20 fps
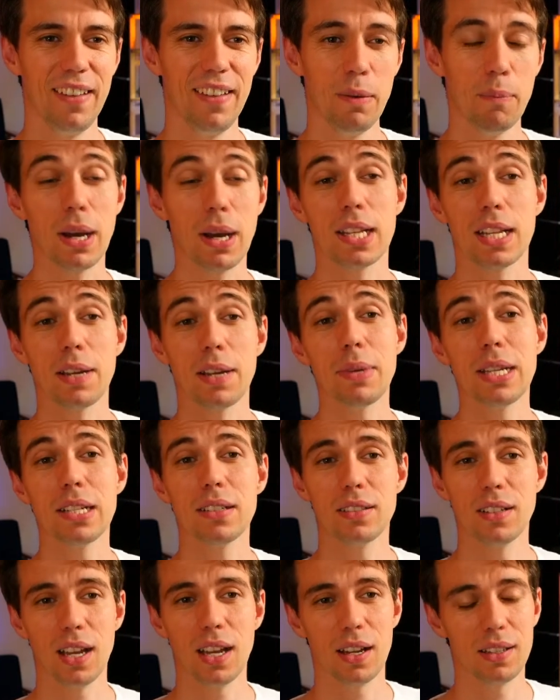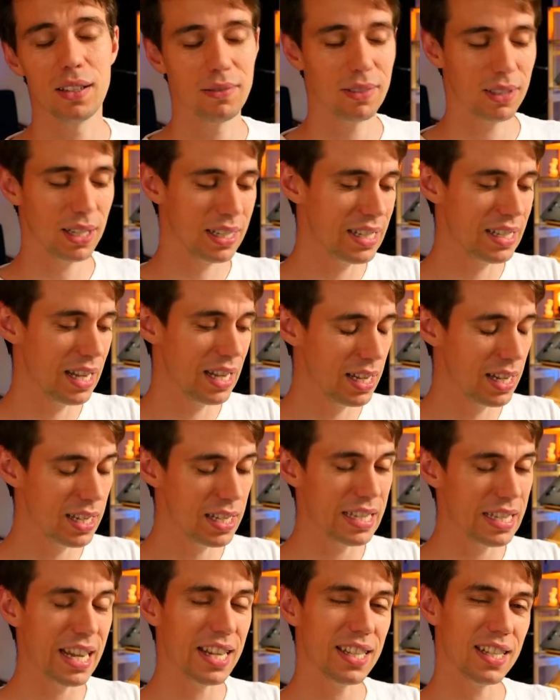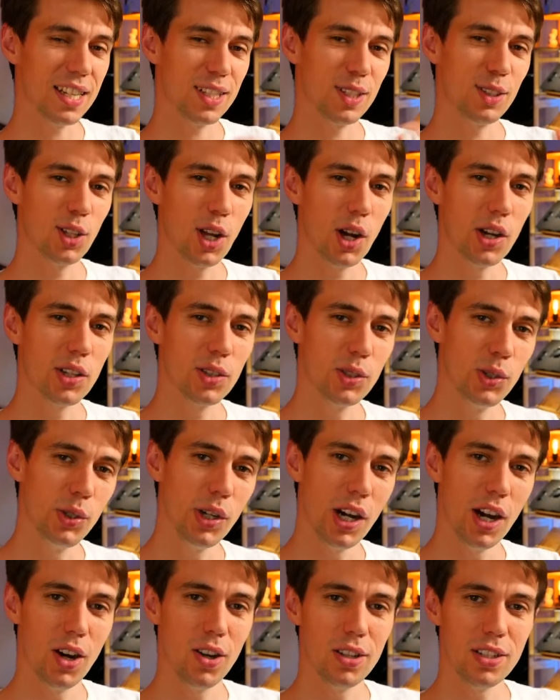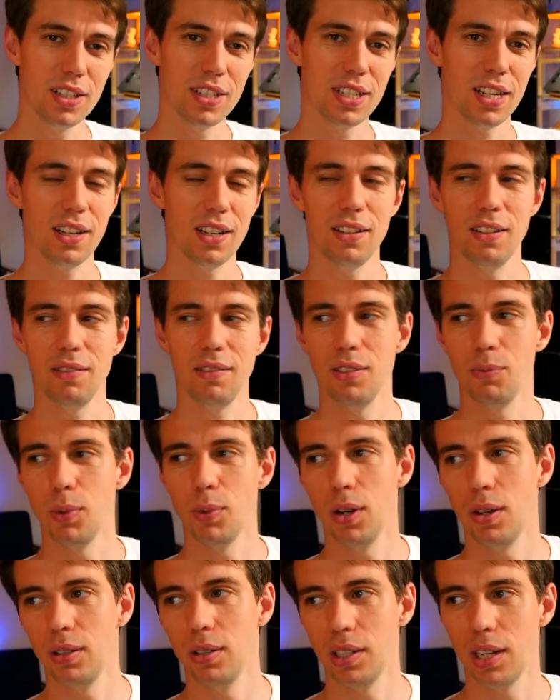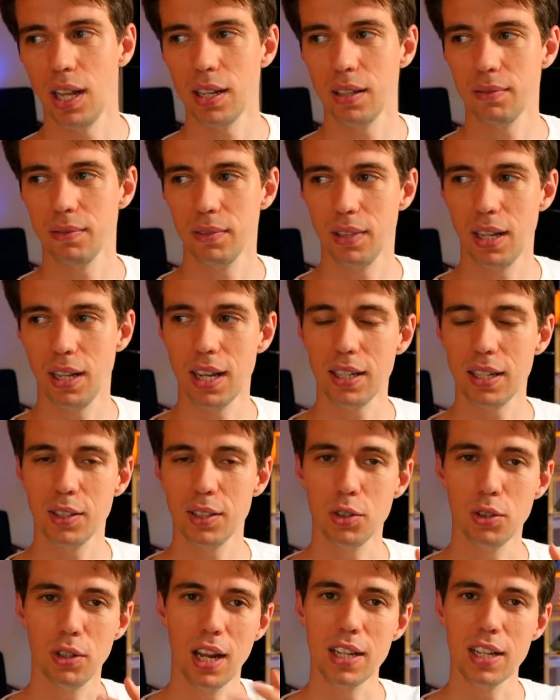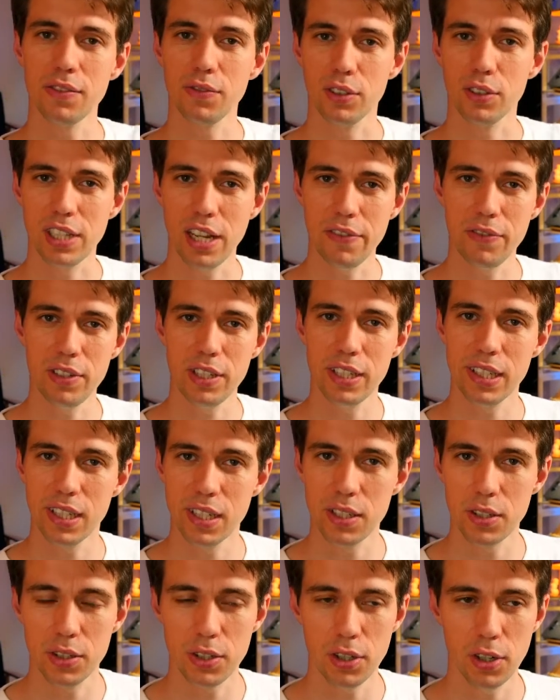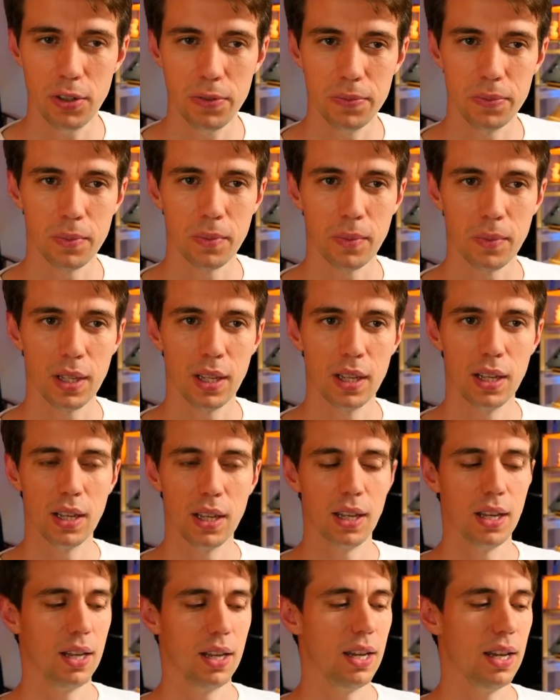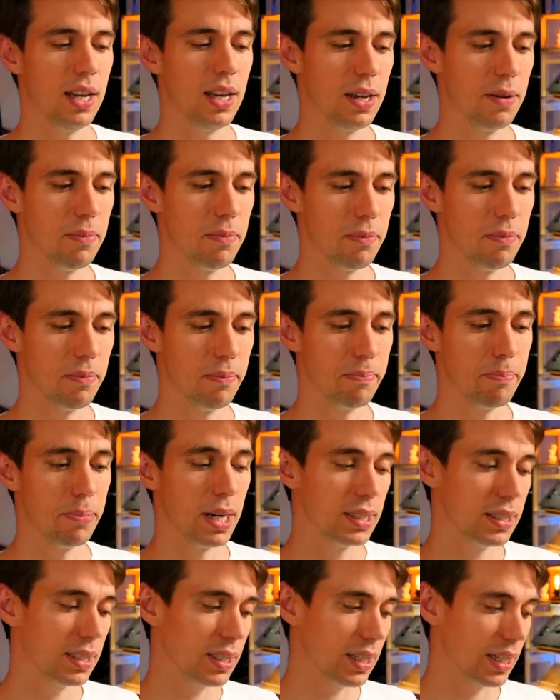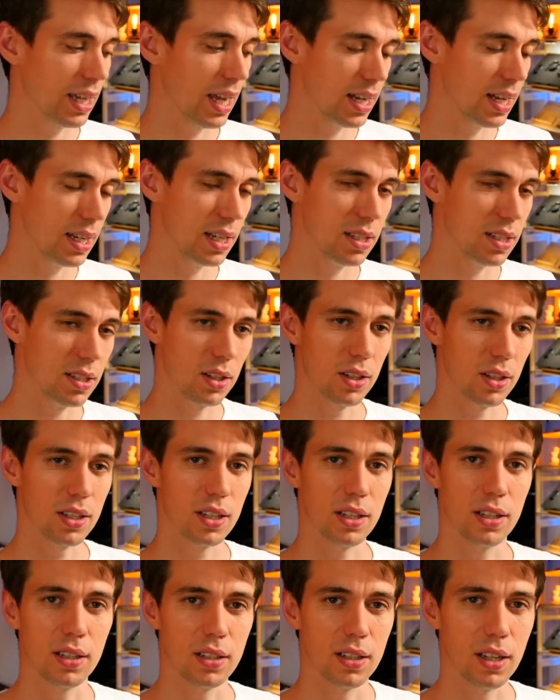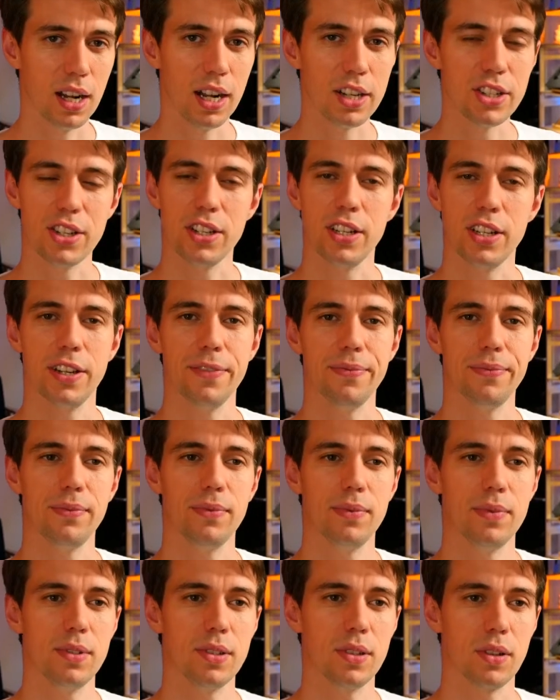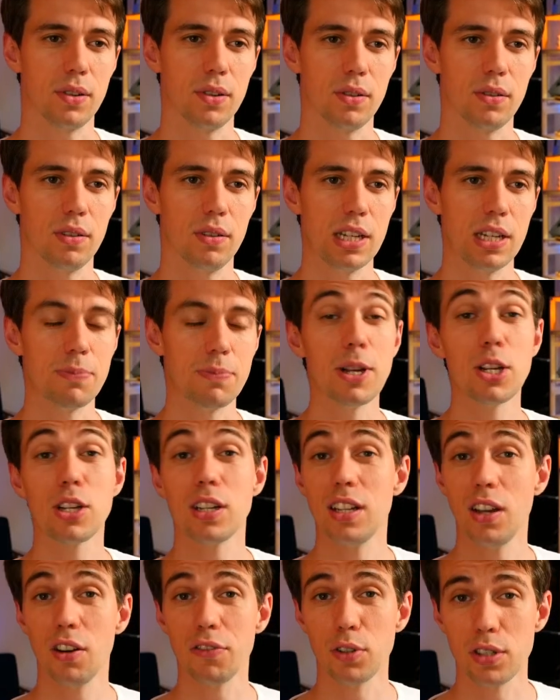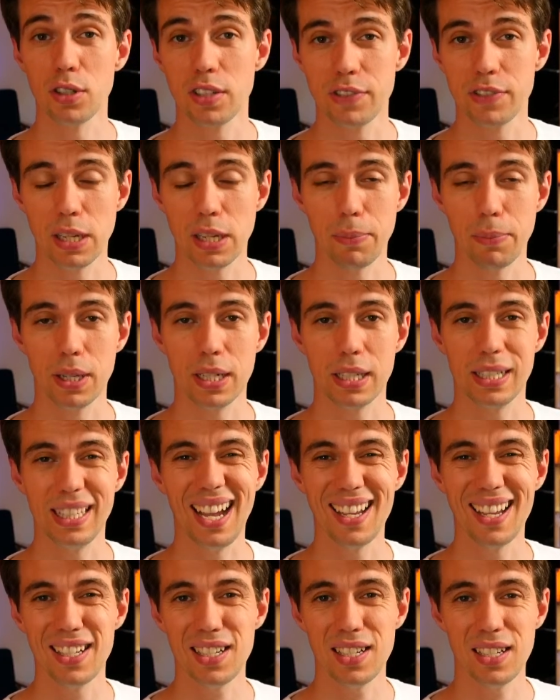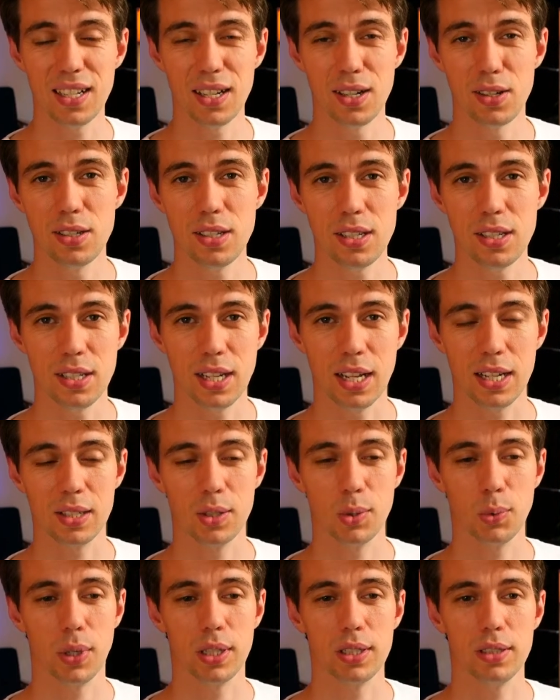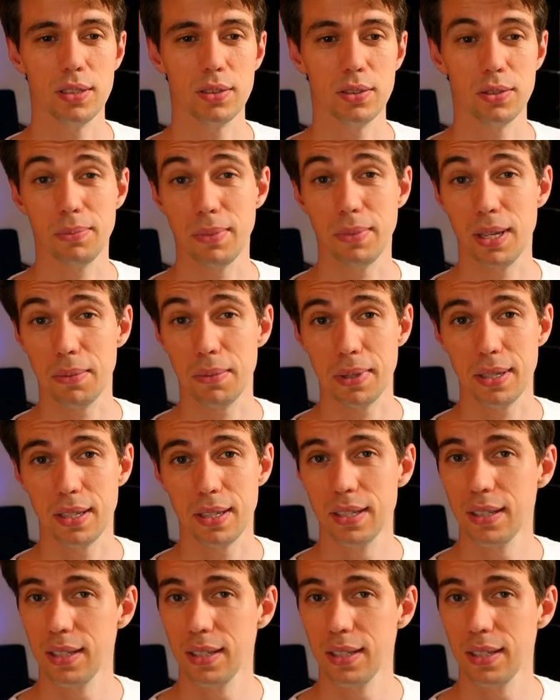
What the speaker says: But it is said that newer houses are more likely to last for 70 years or so. But again, that's not the culture here. So especially, of course, if somebody died in the house, then you want to maybe